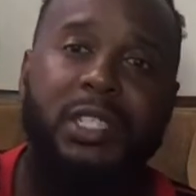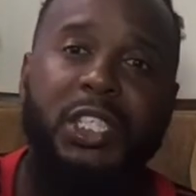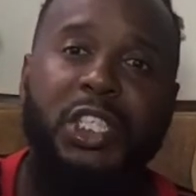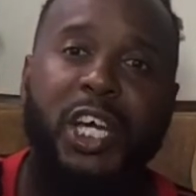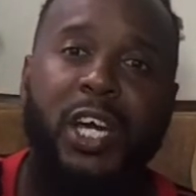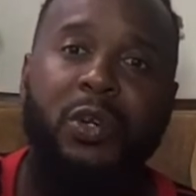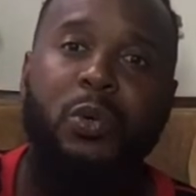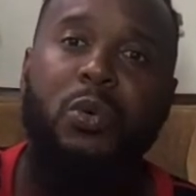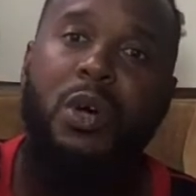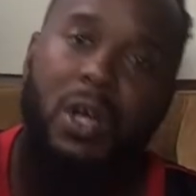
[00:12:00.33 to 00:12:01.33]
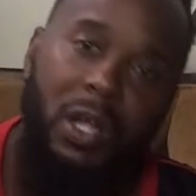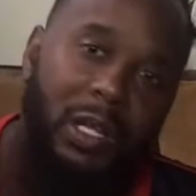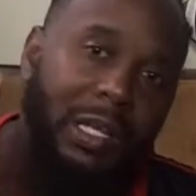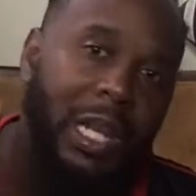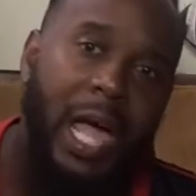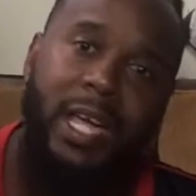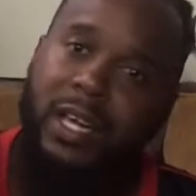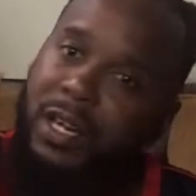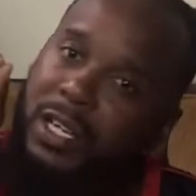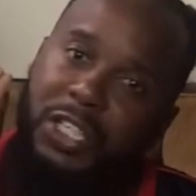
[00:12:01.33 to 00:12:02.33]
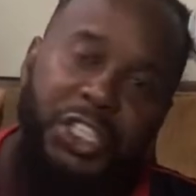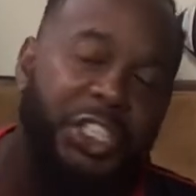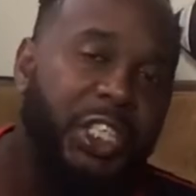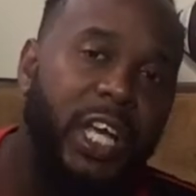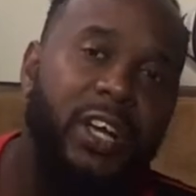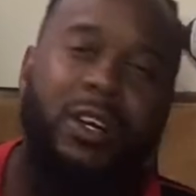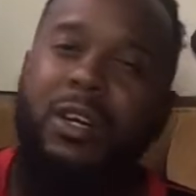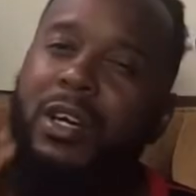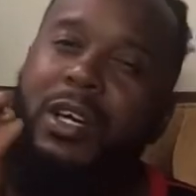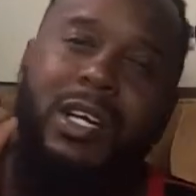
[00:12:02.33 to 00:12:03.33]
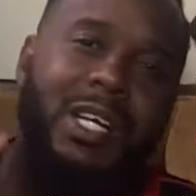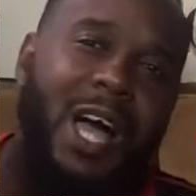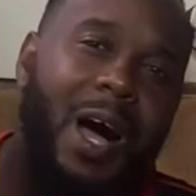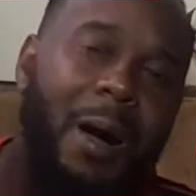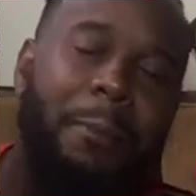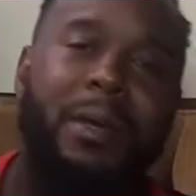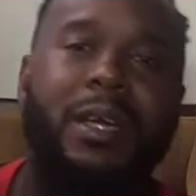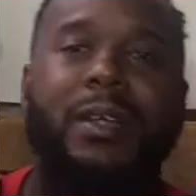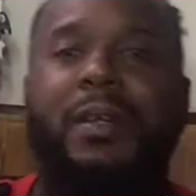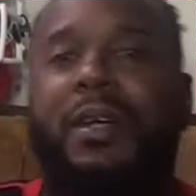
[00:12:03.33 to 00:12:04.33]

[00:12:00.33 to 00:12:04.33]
to the channel, like, share, comment,